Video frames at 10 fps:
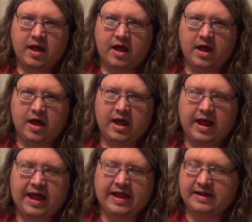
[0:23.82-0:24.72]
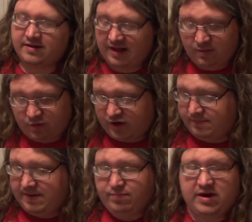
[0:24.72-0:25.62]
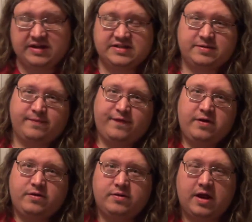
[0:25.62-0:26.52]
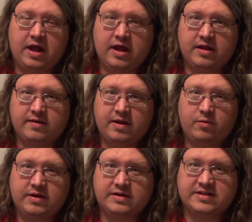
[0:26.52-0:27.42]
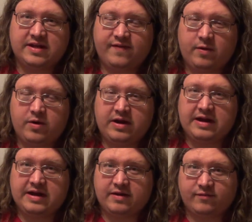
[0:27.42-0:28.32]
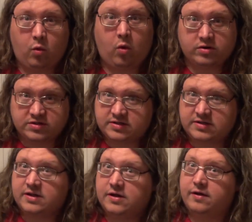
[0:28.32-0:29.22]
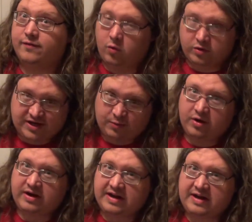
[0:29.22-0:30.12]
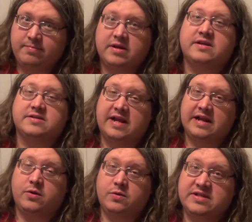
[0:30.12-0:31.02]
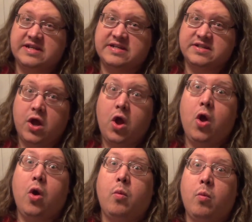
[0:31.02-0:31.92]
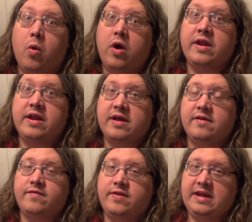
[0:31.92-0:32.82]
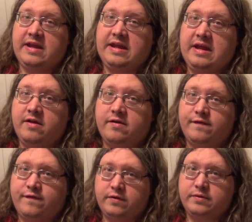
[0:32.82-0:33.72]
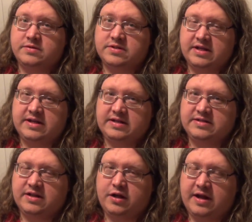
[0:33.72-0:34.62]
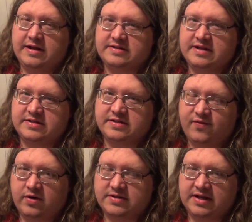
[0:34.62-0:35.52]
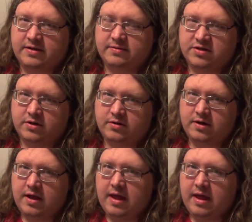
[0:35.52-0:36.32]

uh, and they were going to be bringing some food. Uh, they wanted to see if I wanted any, of course. Of course, I wanted any because St. Louis is one of the food cities in the United States as far as I'm concerned.